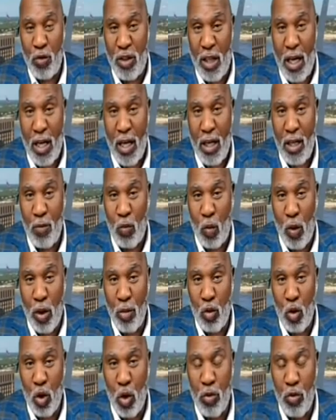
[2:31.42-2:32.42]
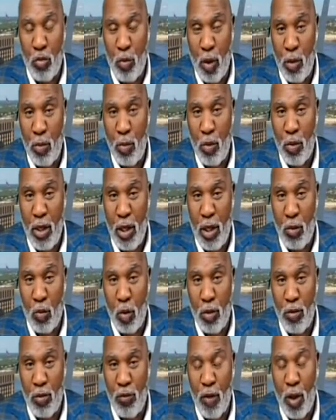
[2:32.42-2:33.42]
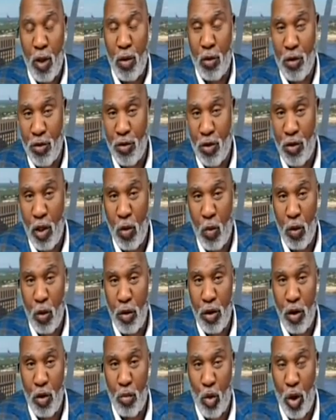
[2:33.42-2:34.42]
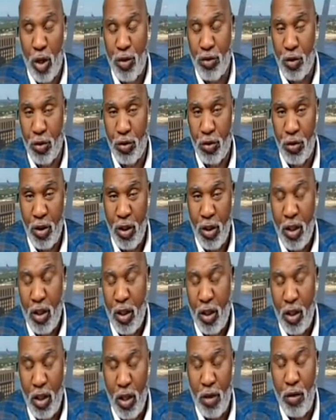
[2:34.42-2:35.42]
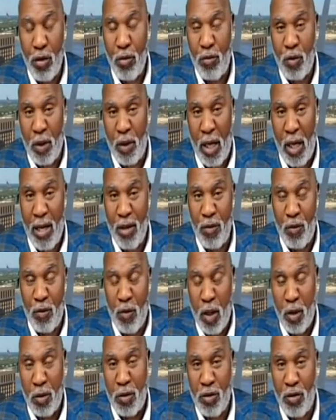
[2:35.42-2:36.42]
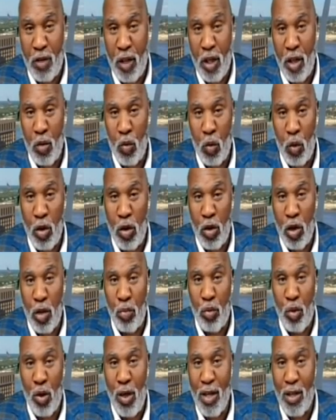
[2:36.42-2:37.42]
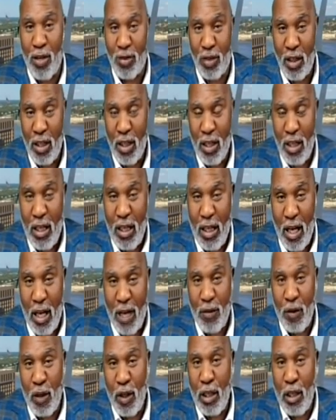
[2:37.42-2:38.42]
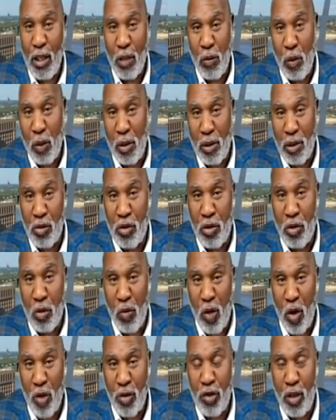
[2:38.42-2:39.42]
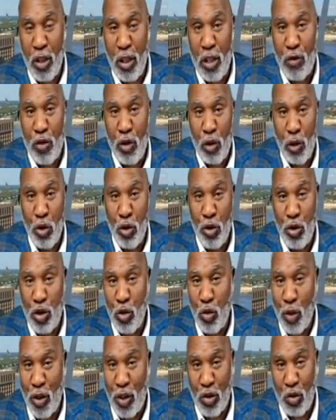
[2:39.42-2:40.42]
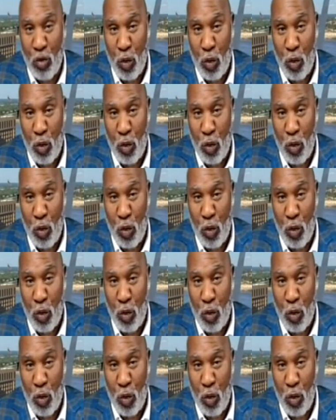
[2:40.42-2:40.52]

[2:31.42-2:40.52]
side, one group of people that were felt as they were the oppressors, and the other sides felt as they were oppressed. And I think when diversity and inclusion, which is